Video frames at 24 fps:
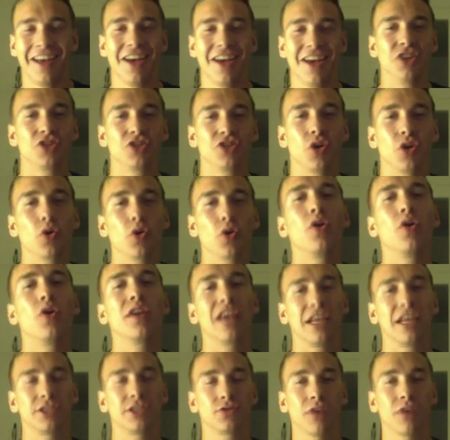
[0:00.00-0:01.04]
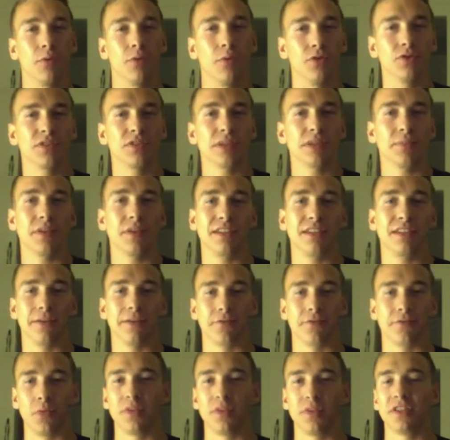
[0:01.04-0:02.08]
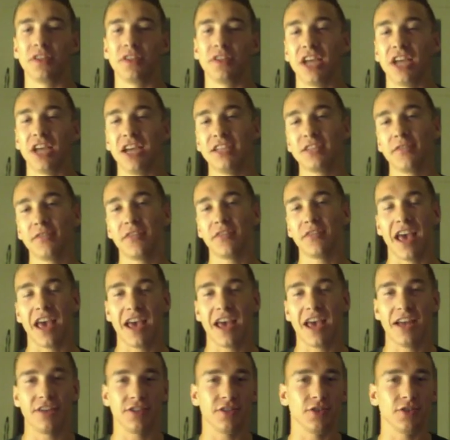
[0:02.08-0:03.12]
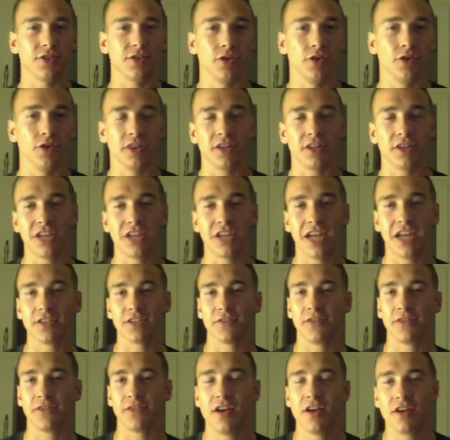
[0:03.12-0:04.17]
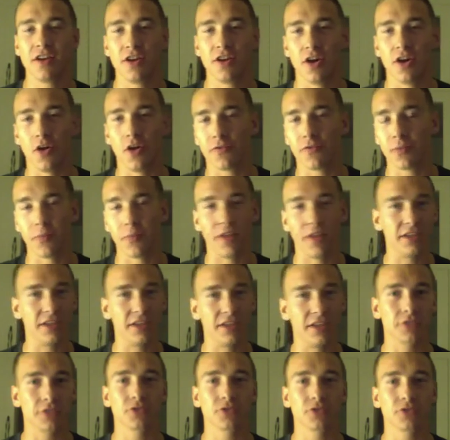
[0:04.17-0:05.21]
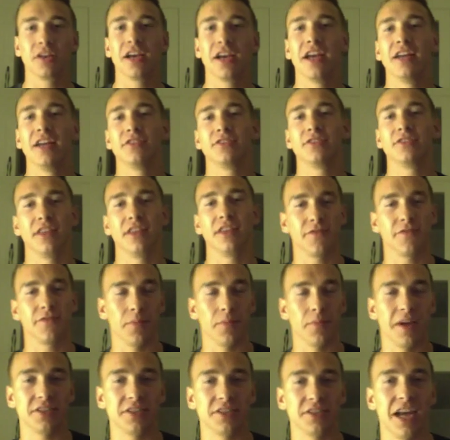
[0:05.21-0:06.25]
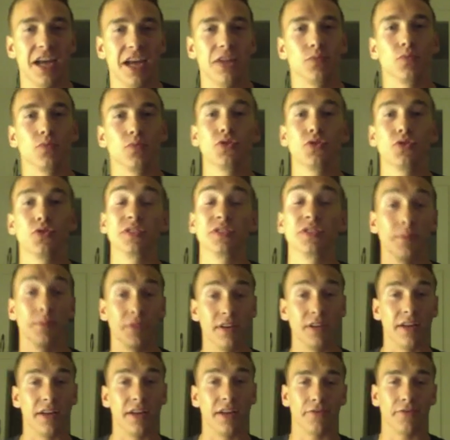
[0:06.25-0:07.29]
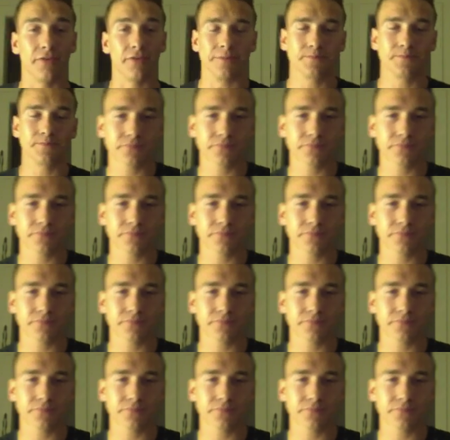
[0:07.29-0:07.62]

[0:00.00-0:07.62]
So we're going against the grain. We're doing something different. With the change of the ages, the change of, from the industrial age to the information age, we're doing something different.